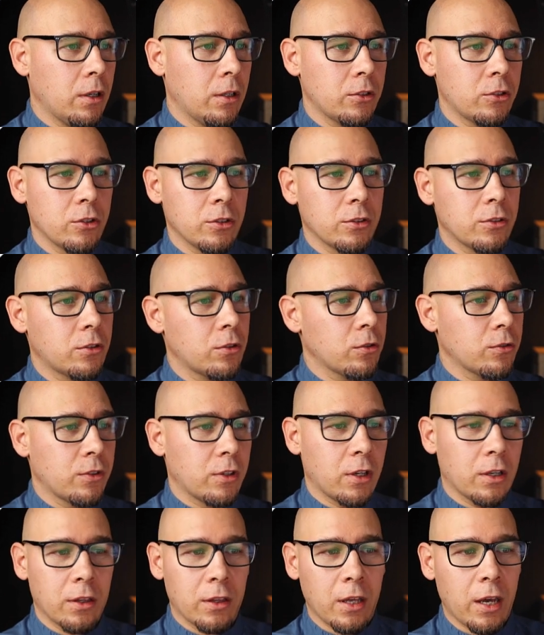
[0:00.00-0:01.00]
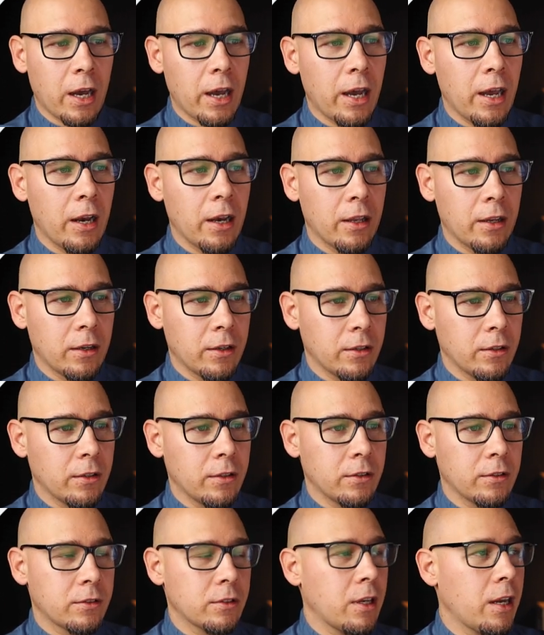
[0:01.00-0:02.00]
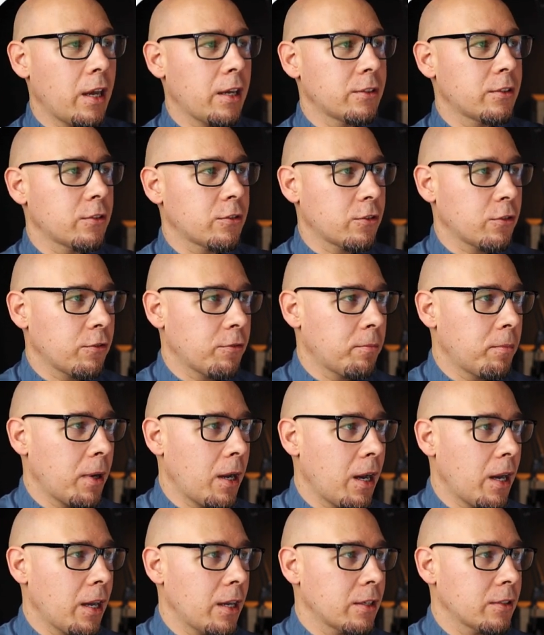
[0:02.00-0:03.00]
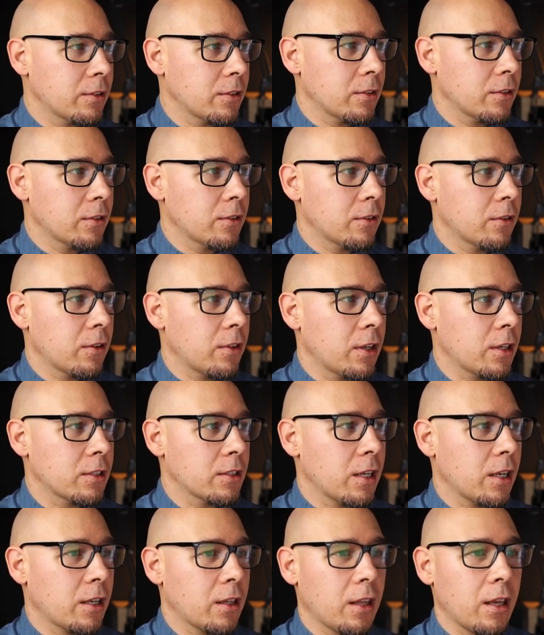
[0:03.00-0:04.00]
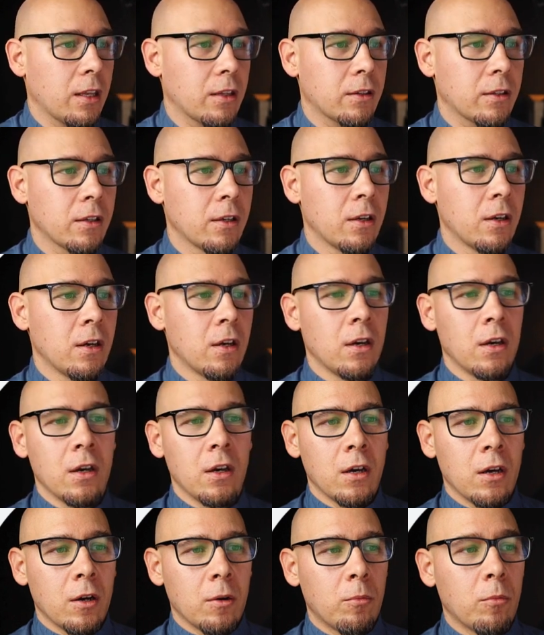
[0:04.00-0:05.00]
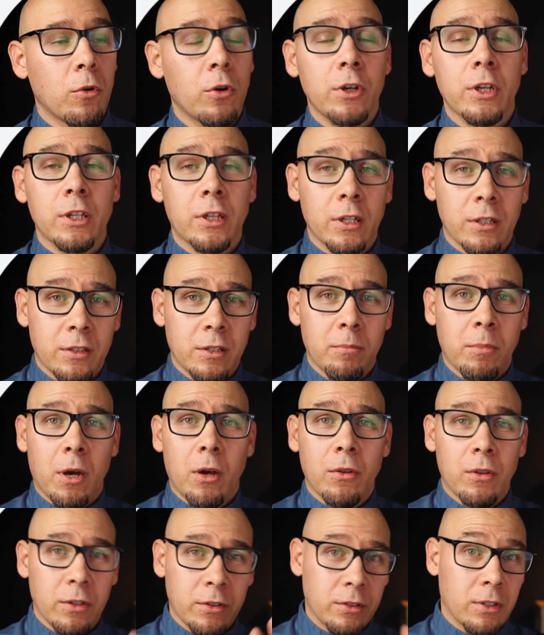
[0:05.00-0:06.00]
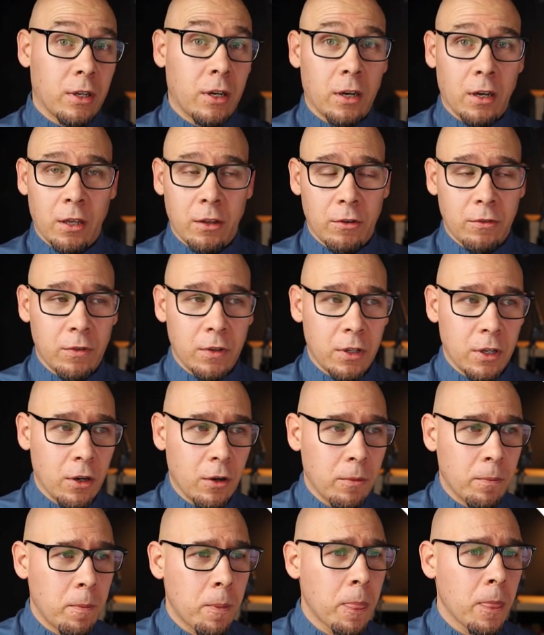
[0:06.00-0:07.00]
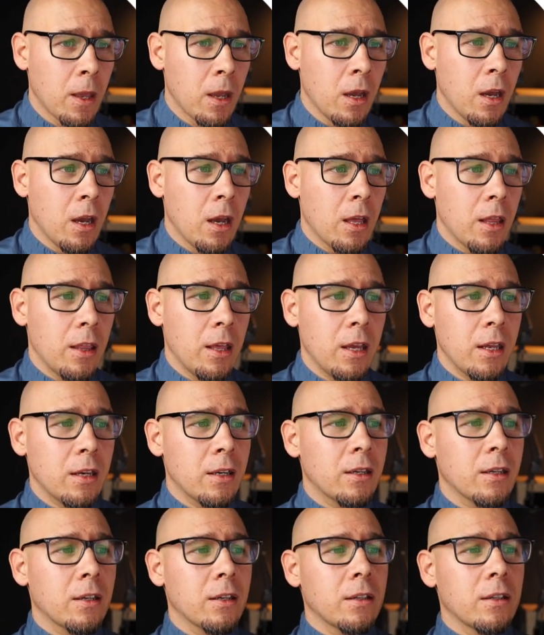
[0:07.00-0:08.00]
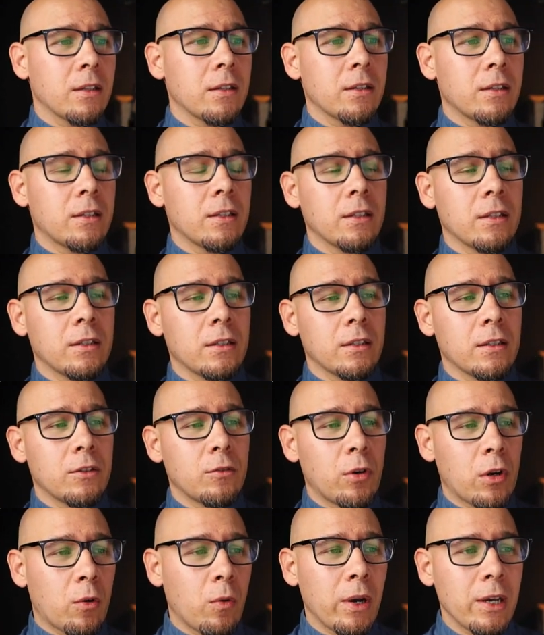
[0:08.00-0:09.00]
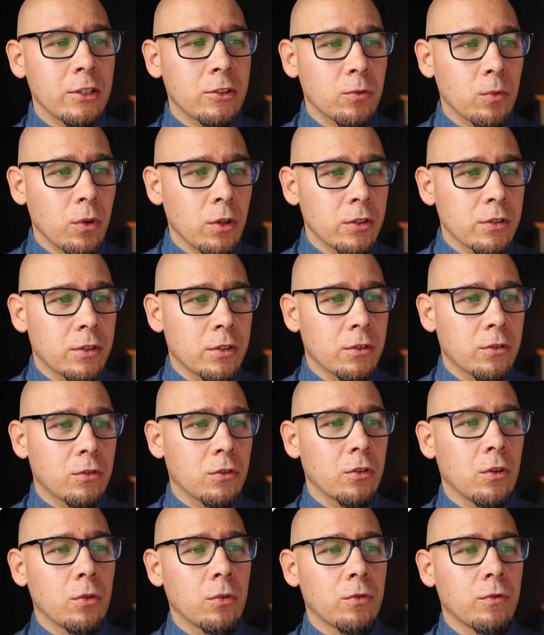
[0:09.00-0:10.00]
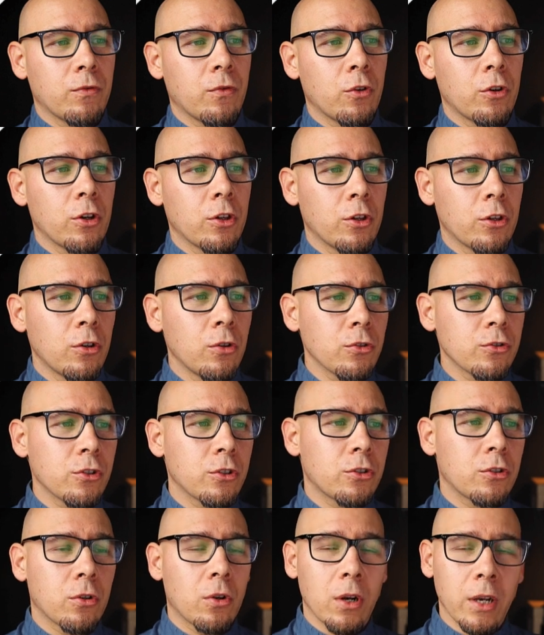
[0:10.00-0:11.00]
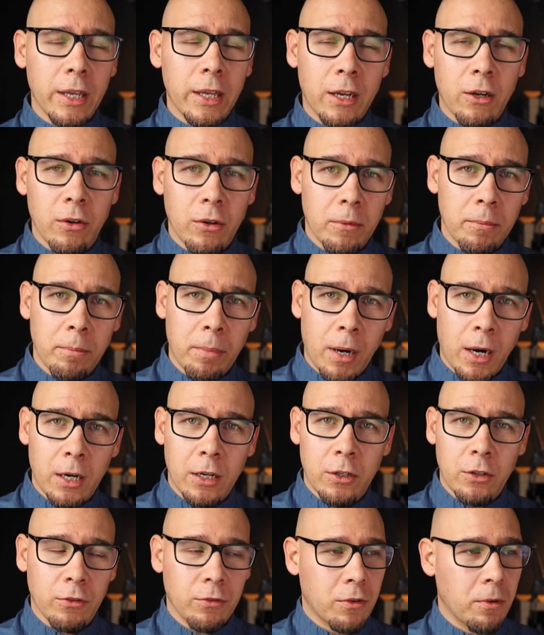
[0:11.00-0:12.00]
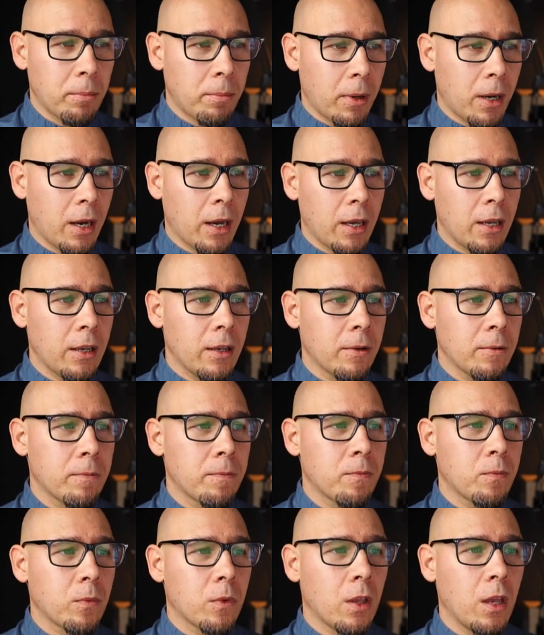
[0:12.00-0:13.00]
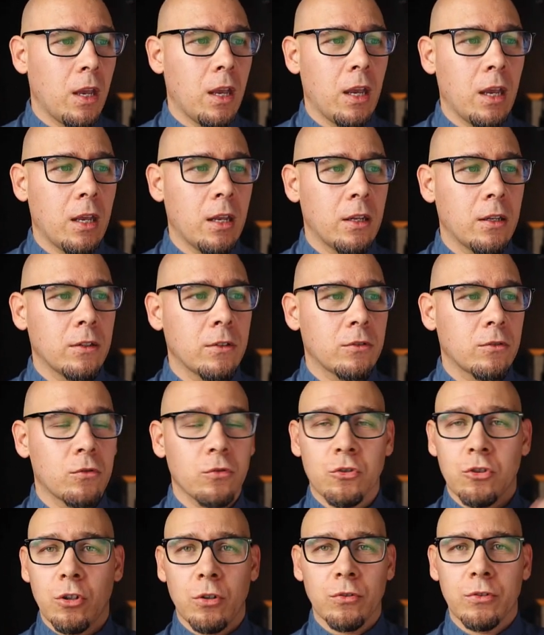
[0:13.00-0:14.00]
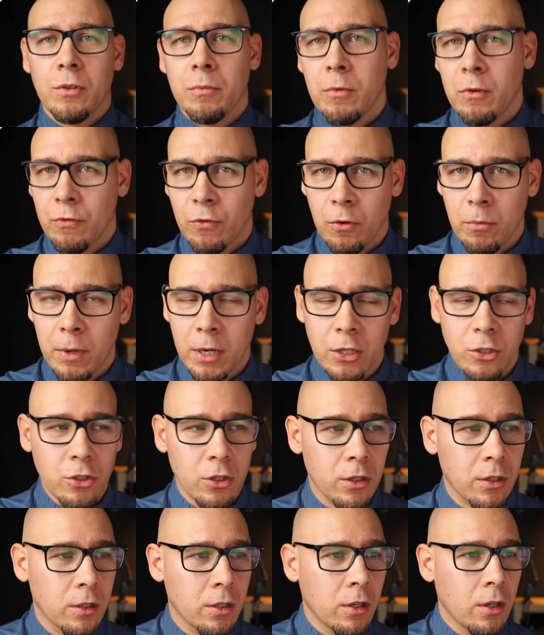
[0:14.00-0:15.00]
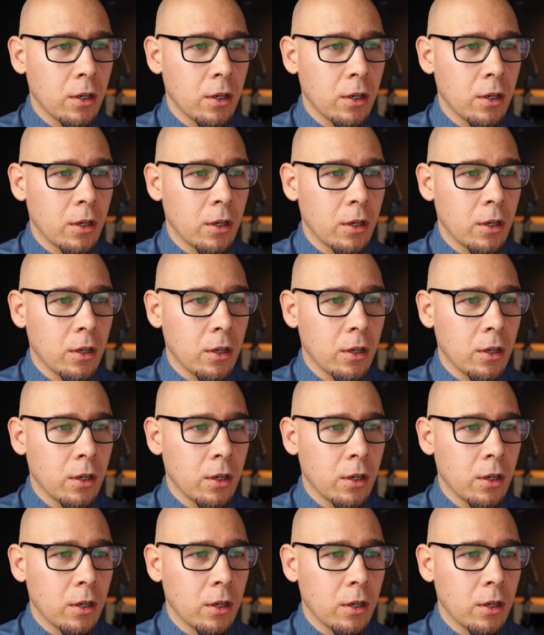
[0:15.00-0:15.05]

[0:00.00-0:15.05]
just using a dial and slices of pies and things like that. More details about this in another video. Then the request was so for the user to click on part of the pie and to show some information.